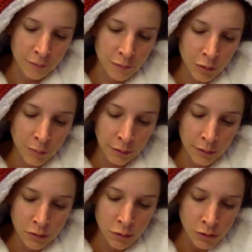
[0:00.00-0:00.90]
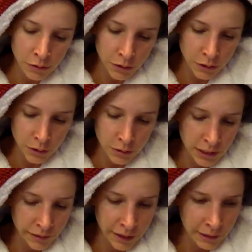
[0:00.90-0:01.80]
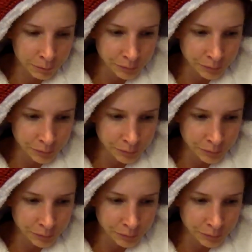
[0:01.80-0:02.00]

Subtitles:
So my results are so different.